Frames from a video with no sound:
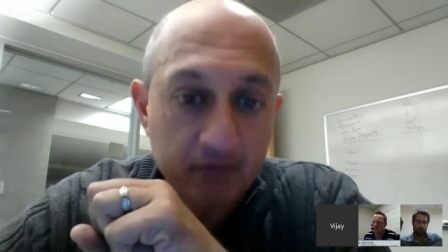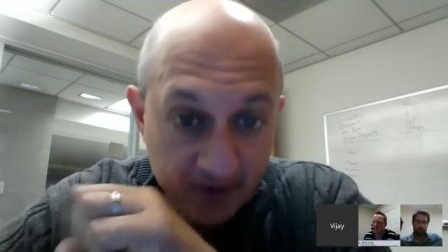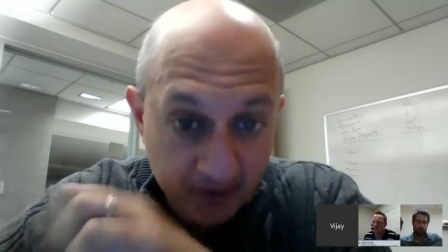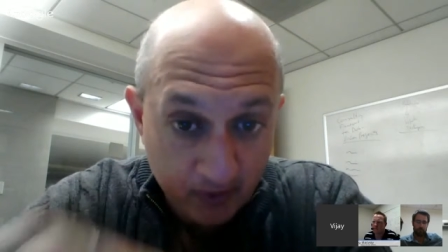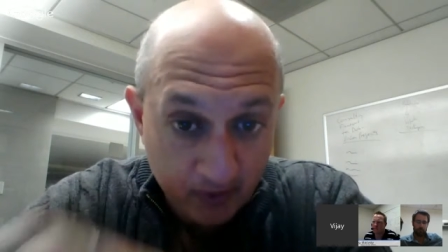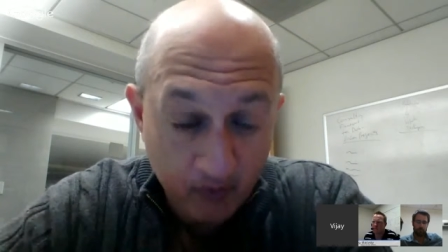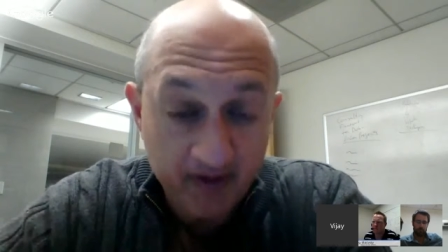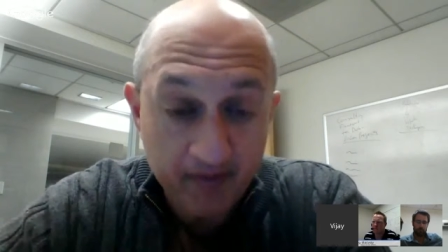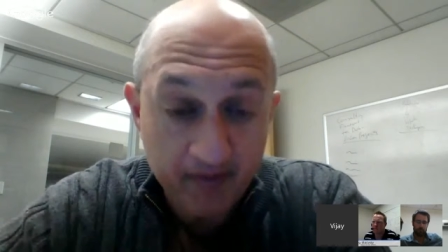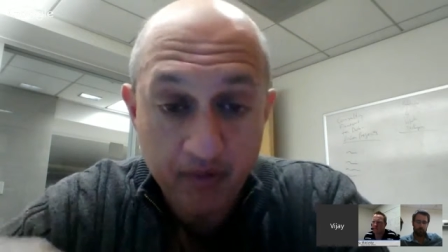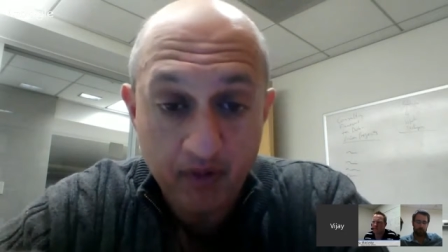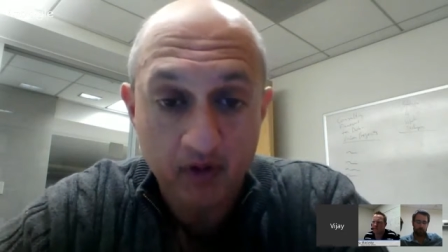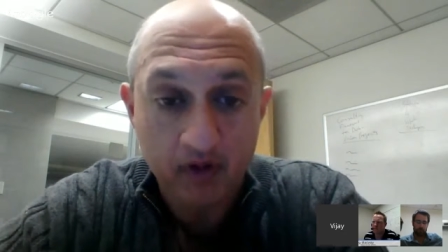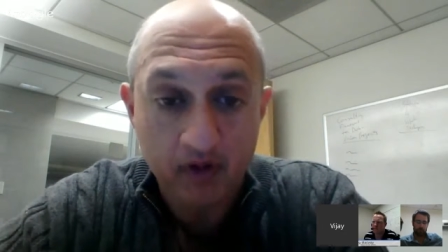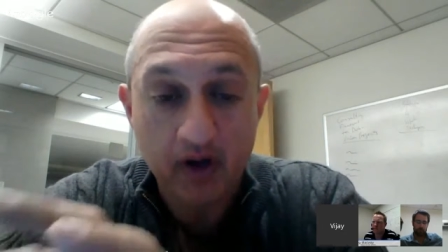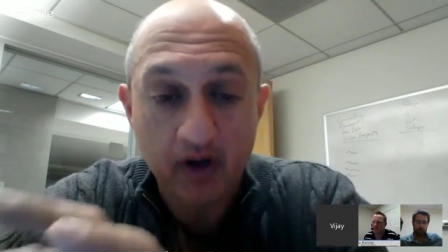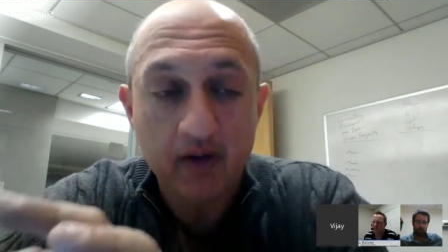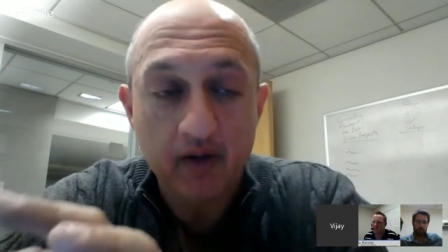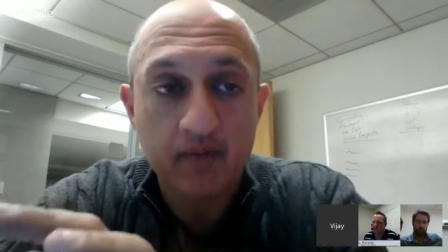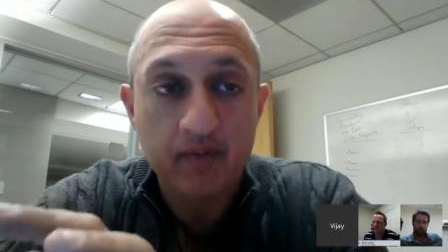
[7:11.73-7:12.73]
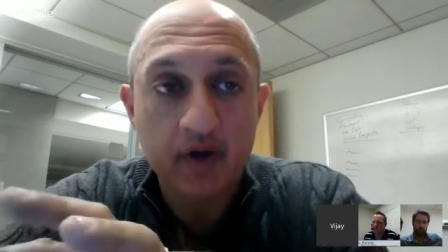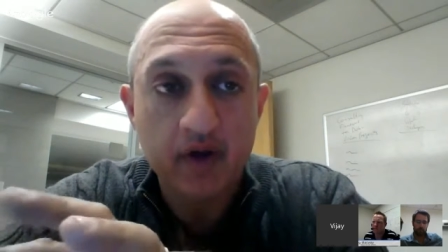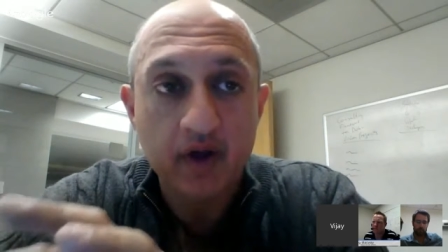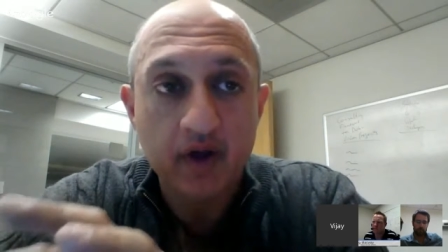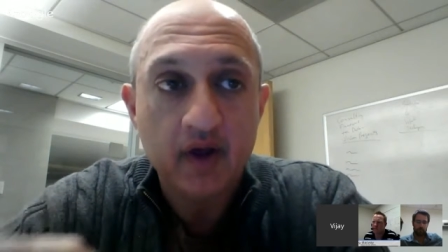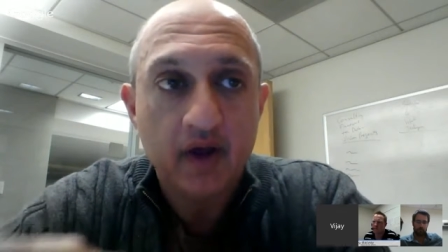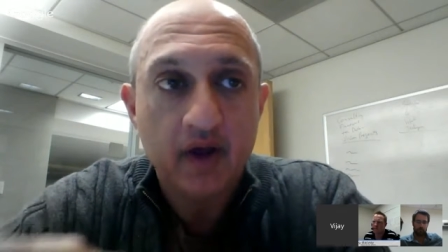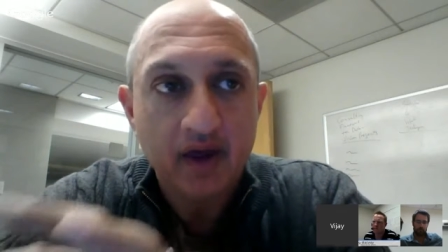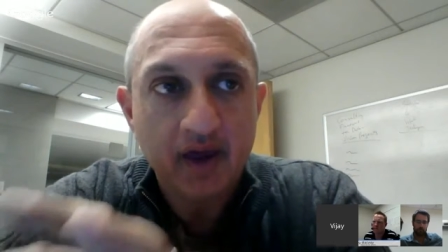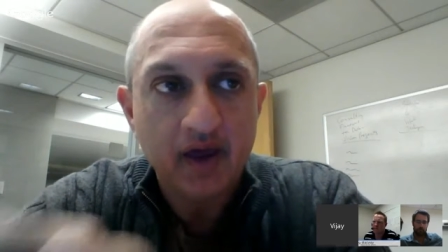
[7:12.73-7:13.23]
degree program
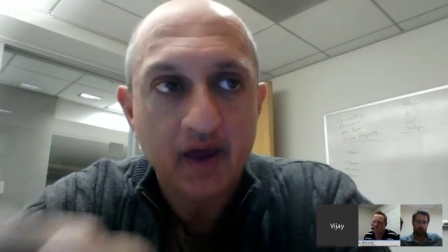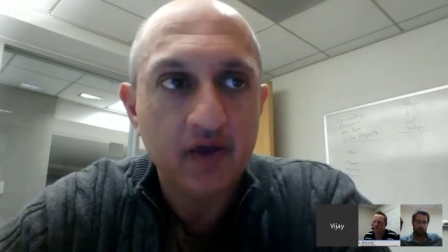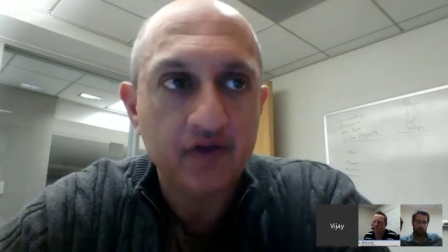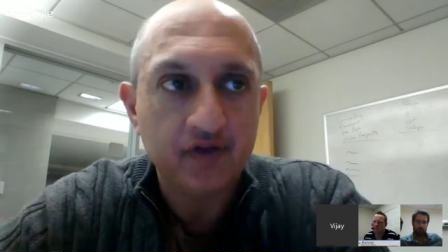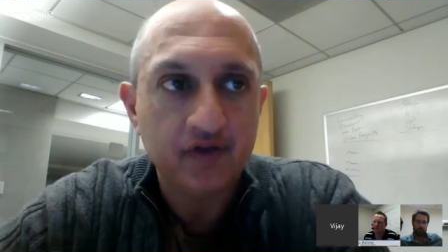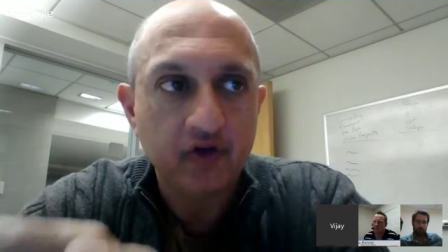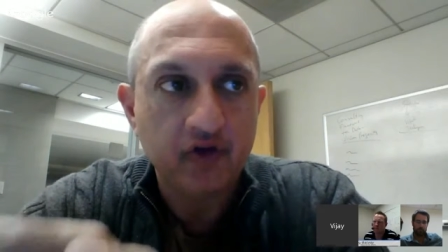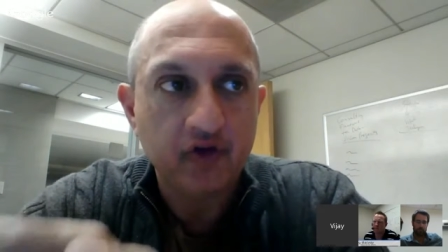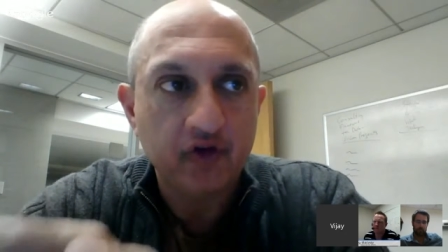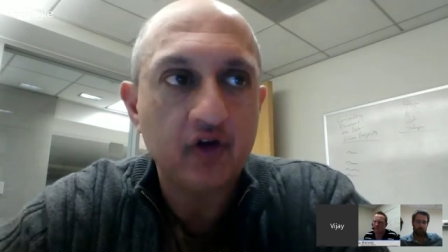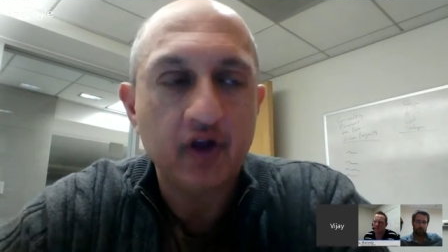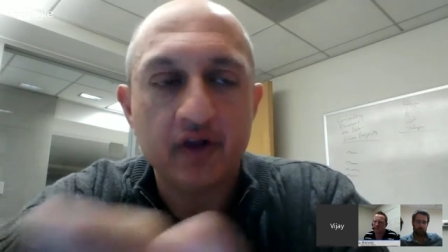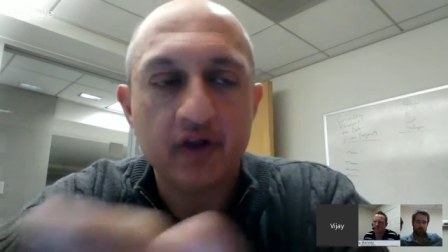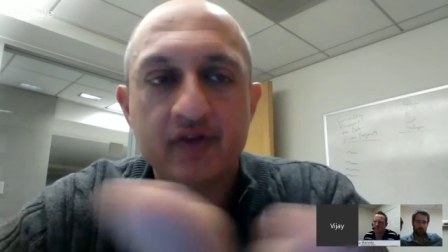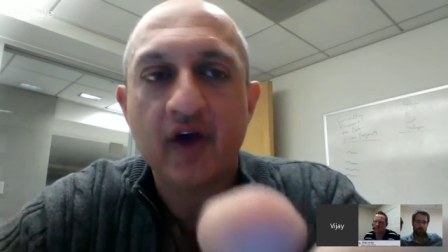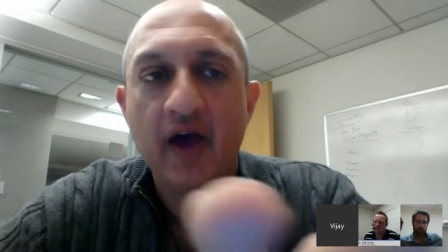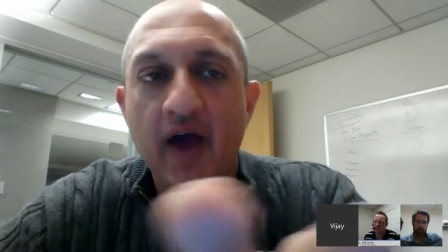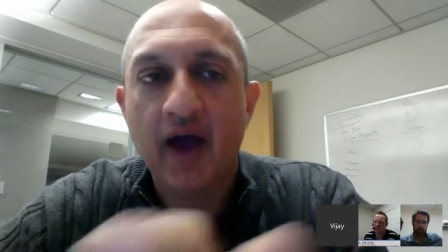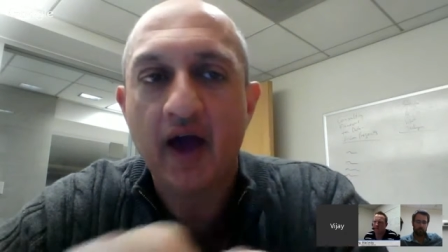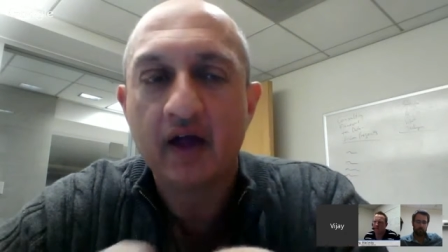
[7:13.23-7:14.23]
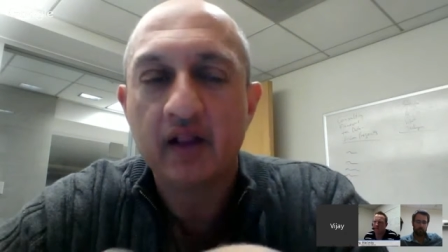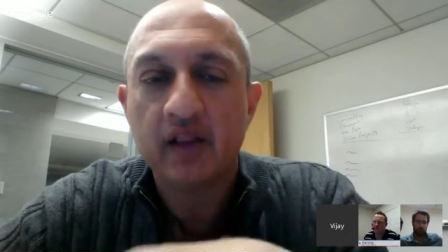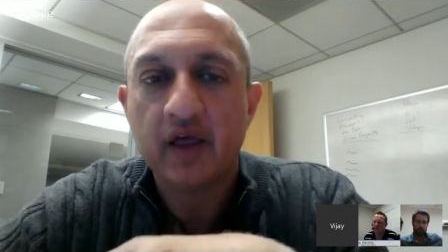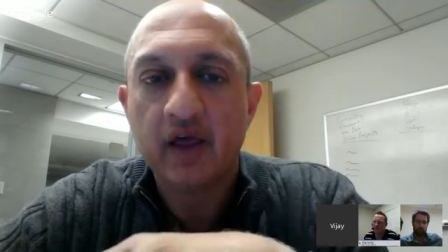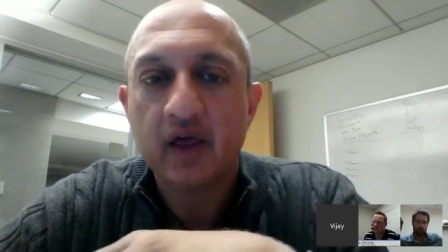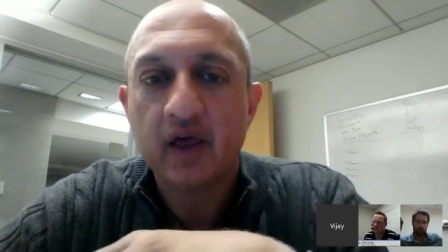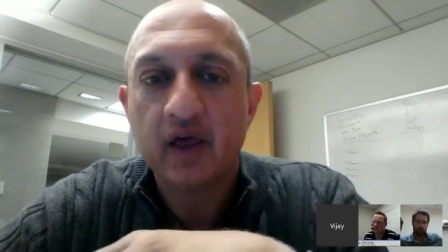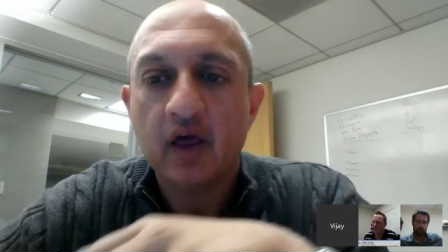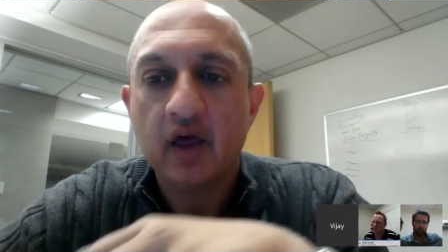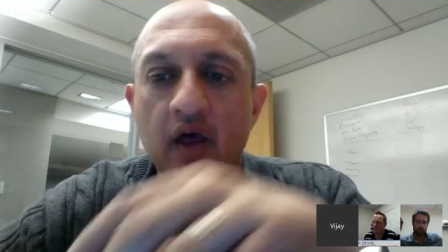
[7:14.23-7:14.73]
is good at
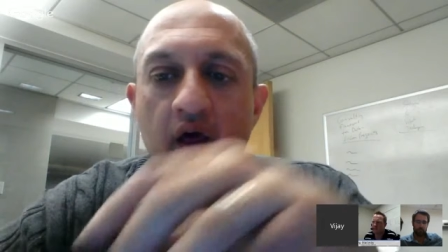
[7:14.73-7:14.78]
tackling.